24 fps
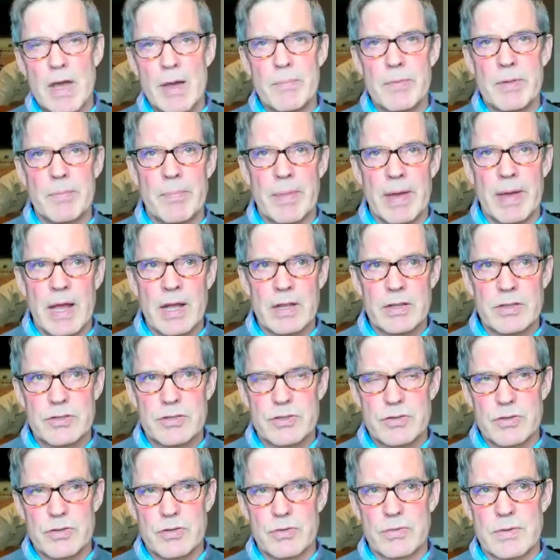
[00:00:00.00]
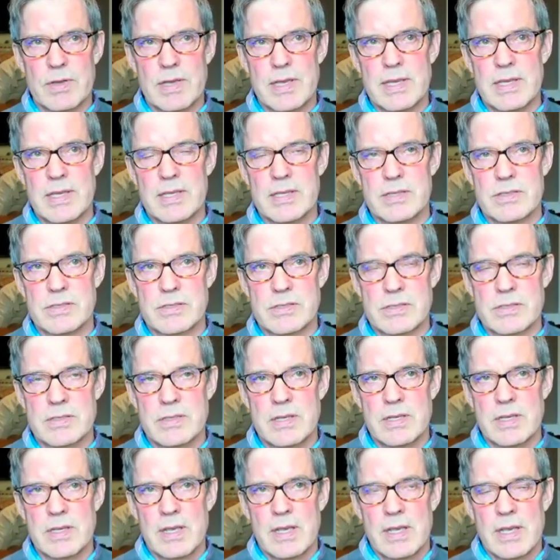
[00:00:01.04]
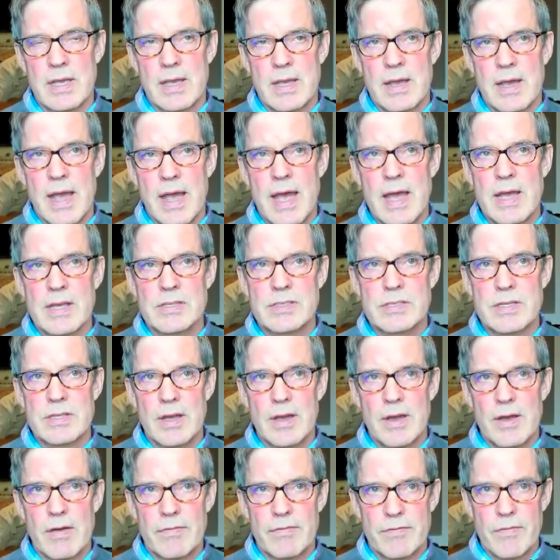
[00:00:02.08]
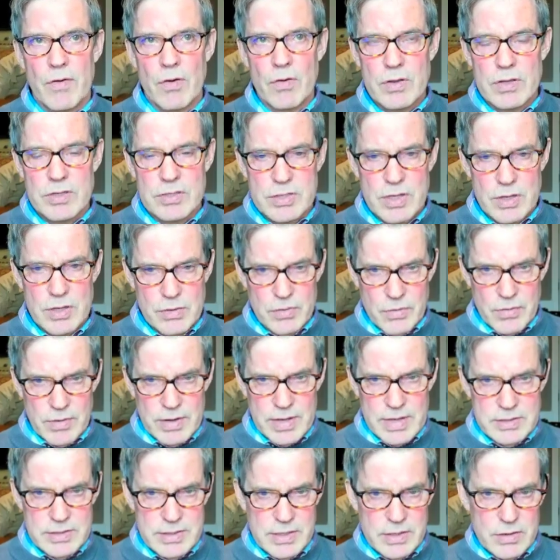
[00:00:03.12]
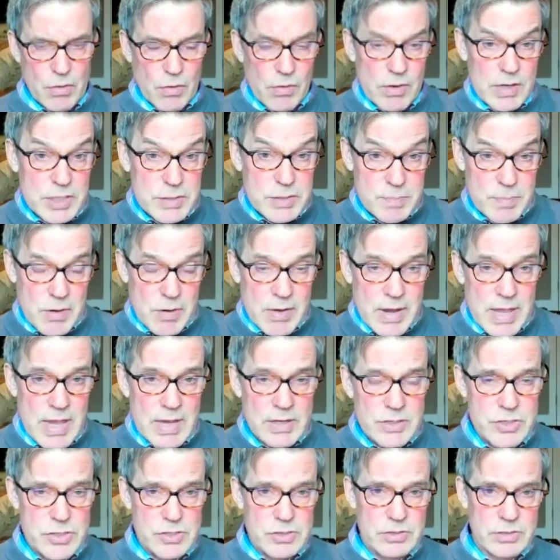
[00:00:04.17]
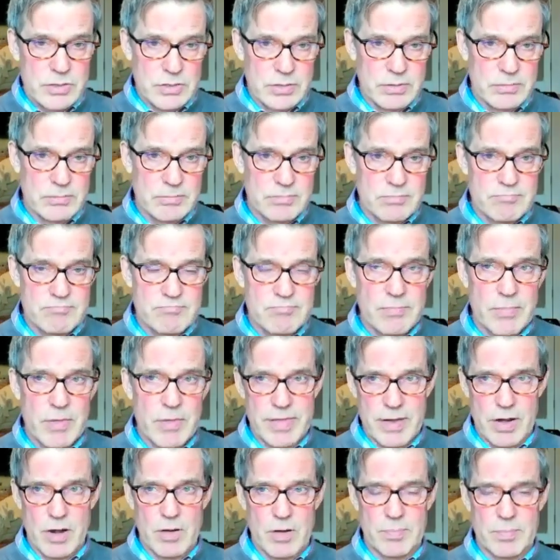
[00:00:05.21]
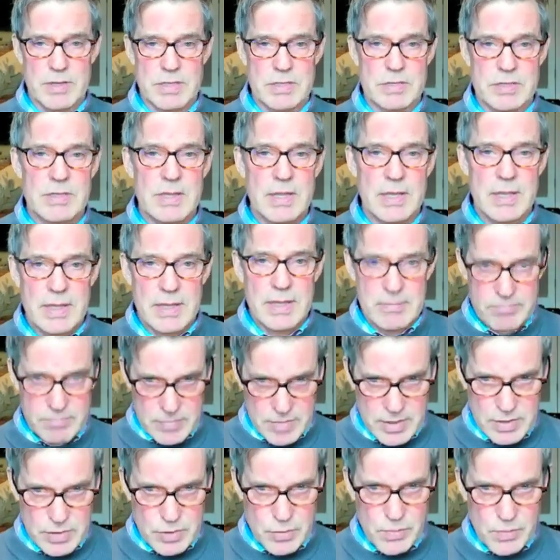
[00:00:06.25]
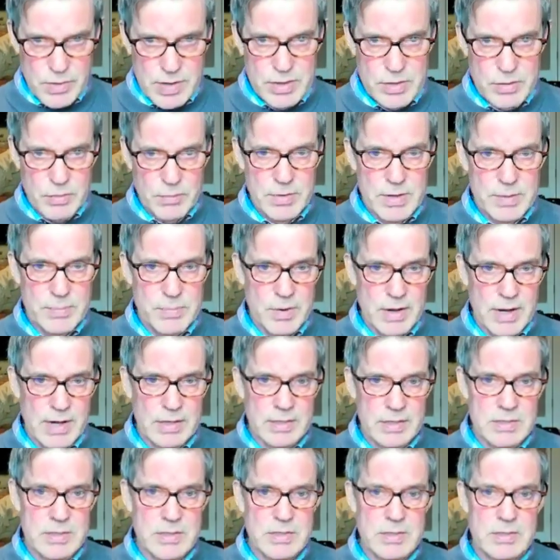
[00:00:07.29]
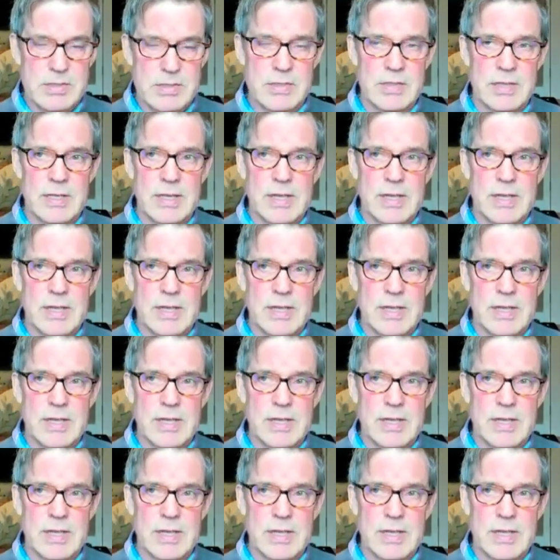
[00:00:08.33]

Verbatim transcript: coming back to is as a focusing oriented or experiential therapist, in the way that we practice,